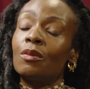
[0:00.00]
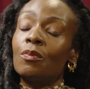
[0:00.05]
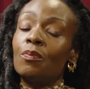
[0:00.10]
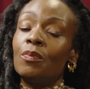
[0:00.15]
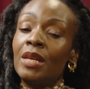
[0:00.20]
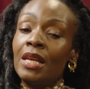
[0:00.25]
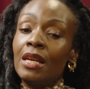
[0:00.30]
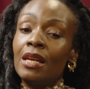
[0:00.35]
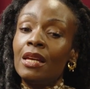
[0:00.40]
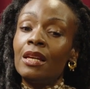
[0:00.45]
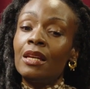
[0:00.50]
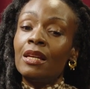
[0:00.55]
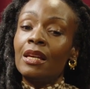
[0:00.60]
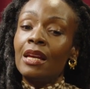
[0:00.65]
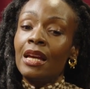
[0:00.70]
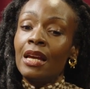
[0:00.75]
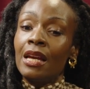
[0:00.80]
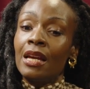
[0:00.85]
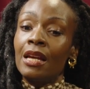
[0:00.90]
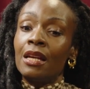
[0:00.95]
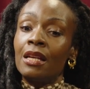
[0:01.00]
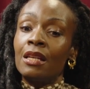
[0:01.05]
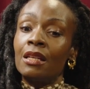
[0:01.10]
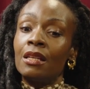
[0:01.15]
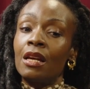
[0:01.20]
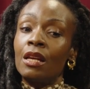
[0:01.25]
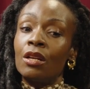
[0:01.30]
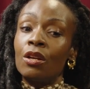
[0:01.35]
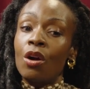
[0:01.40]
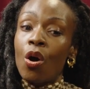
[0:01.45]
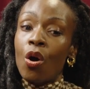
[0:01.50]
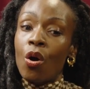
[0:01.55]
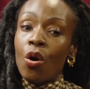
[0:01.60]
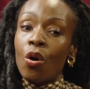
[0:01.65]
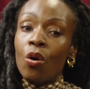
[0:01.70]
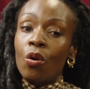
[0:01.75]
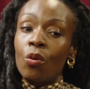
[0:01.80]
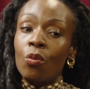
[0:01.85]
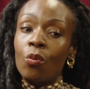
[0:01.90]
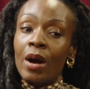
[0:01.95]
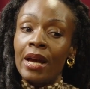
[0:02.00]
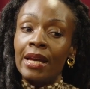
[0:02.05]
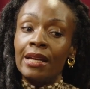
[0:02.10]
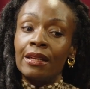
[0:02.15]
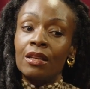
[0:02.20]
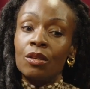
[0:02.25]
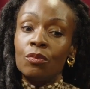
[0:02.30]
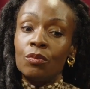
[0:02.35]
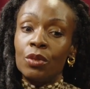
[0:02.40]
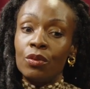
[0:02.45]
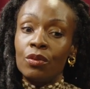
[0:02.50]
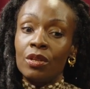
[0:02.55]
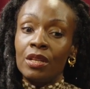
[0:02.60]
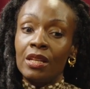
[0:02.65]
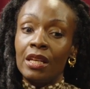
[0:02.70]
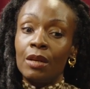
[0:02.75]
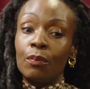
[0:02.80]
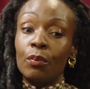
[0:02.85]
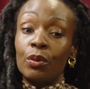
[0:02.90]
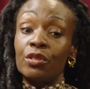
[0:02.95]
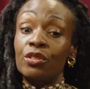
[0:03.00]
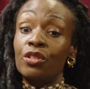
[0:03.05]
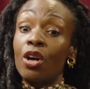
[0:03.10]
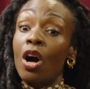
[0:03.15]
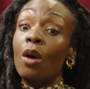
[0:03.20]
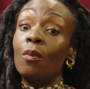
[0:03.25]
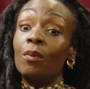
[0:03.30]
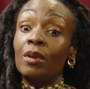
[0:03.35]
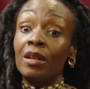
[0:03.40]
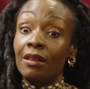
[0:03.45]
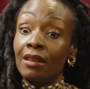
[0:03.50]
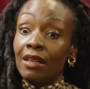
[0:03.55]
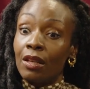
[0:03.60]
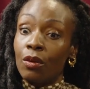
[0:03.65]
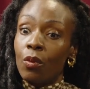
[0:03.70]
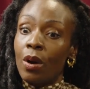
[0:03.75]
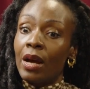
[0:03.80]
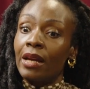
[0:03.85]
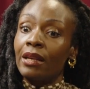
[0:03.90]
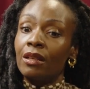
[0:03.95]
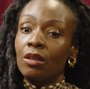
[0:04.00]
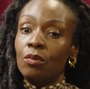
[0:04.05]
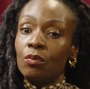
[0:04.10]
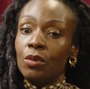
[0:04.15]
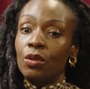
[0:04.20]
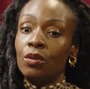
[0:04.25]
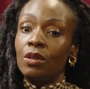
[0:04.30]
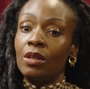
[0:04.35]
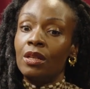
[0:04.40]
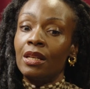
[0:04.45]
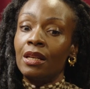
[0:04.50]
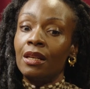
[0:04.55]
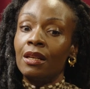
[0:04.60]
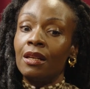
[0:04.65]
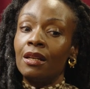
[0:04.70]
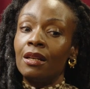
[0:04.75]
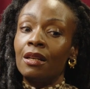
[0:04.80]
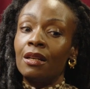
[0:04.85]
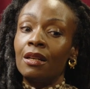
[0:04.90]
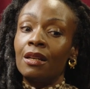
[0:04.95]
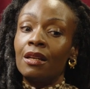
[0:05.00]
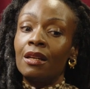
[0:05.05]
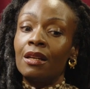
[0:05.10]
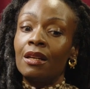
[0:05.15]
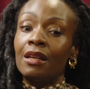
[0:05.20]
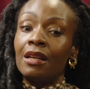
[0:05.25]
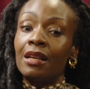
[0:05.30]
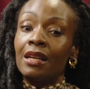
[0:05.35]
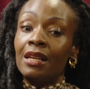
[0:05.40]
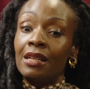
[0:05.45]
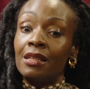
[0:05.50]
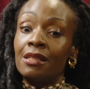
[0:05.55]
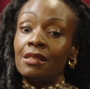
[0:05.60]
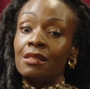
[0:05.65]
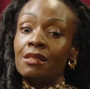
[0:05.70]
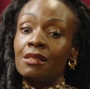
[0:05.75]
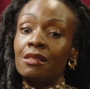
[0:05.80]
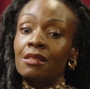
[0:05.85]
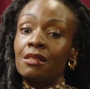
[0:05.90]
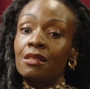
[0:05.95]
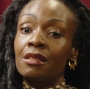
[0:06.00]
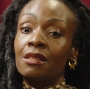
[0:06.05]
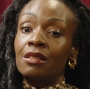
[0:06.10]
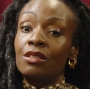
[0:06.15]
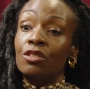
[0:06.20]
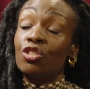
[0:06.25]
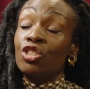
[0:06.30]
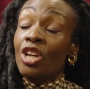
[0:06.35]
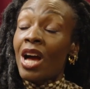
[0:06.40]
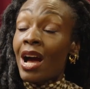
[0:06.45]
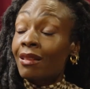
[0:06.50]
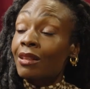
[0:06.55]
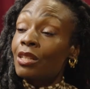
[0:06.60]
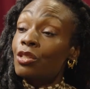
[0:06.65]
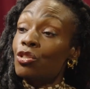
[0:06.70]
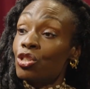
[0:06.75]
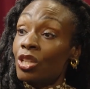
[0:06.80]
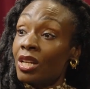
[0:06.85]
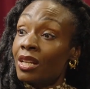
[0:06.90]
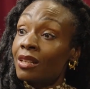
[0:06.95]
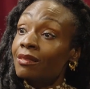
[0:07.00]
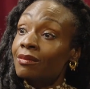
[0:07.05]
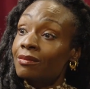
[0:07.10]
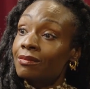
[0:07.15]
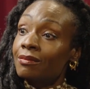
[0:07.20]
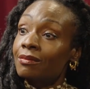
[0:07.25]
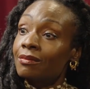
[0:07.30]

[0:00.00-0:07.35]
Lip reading: Being in an all-white community, predominantly white community, is challenging.